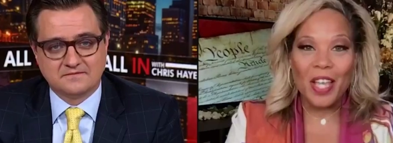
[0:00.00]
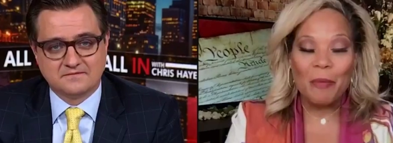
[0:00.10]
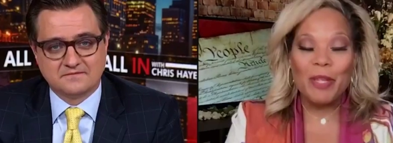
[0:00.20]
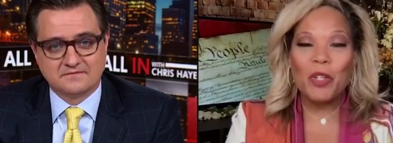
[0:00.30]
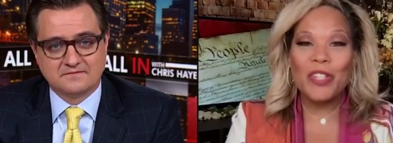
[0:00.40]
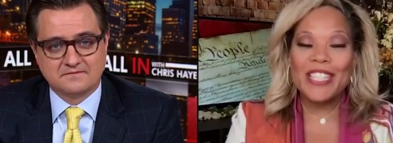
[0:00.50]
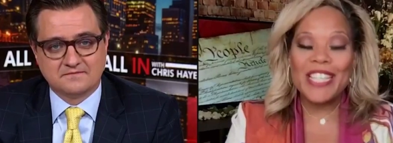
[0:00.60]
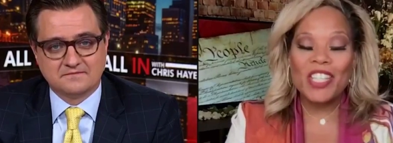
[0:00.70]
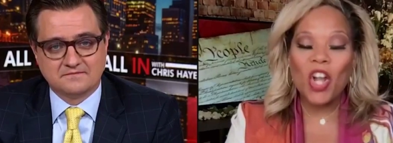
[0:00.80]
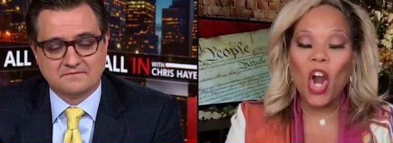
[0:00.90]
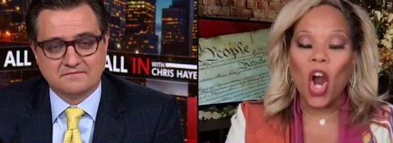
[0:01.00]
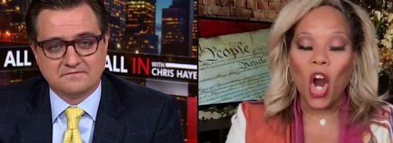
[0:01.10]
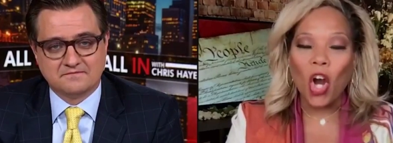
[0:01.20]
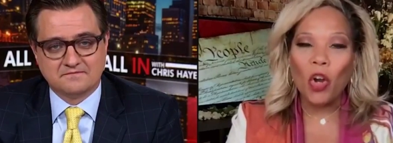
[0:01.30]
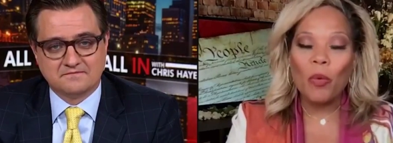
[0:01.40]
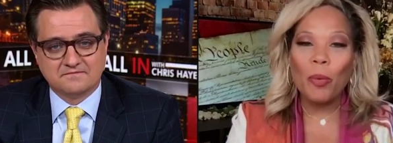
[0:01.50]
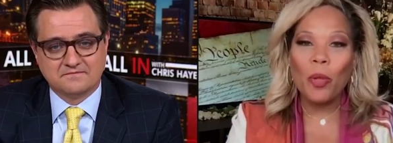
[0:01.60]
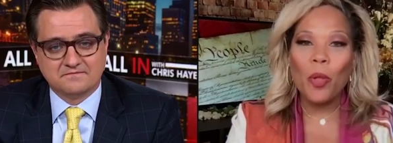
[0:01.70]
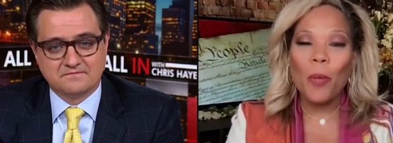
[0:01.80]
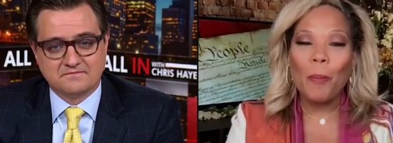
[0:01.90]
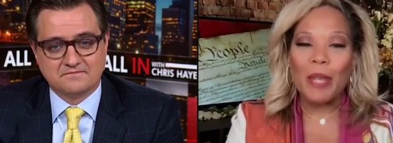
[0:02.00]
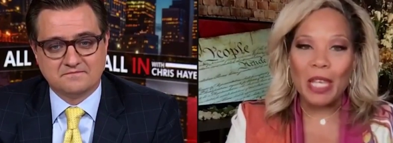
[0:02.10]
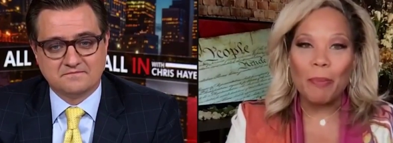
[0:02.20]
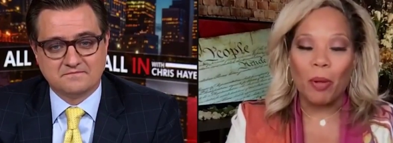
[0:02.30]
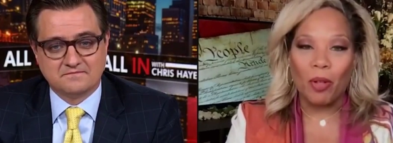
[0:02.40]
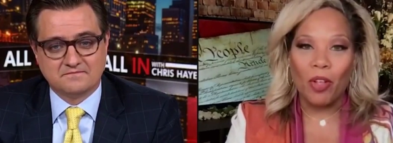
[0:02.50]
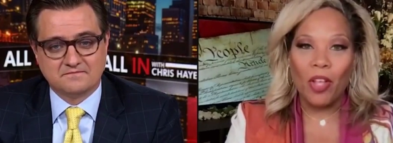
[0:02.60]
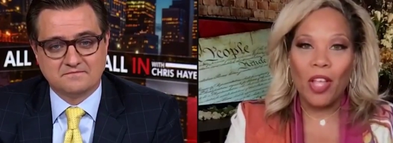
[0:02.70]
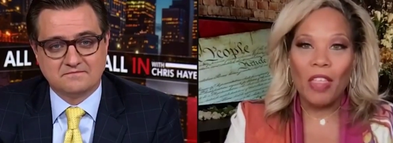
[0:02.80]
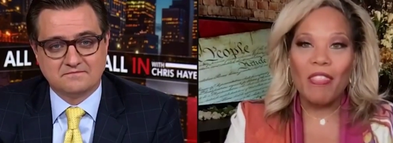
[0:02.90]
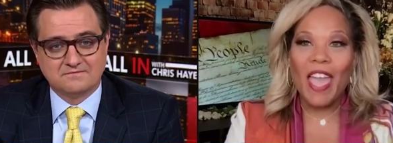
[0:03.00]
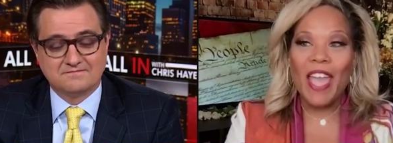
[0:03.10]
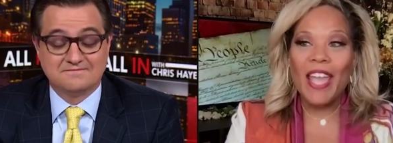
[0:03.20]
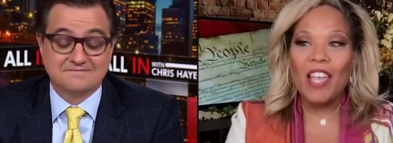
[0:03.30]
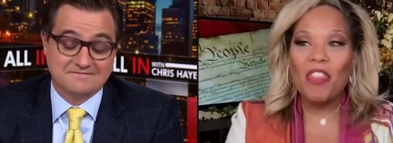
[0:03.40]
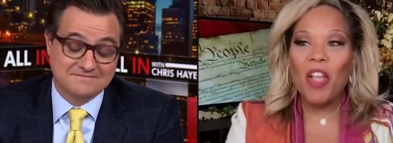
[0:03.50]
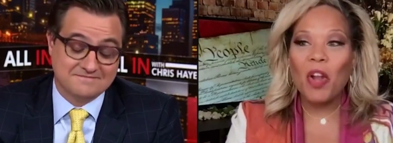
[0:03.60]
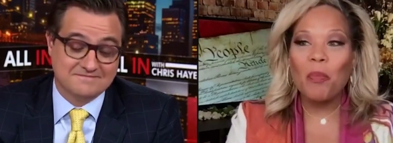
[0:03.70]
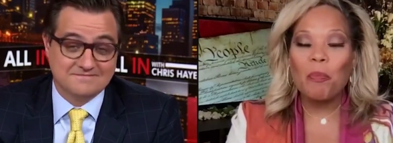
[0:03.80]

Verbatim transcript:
Speaker 1: mean, Chris, these are horrible people. They they're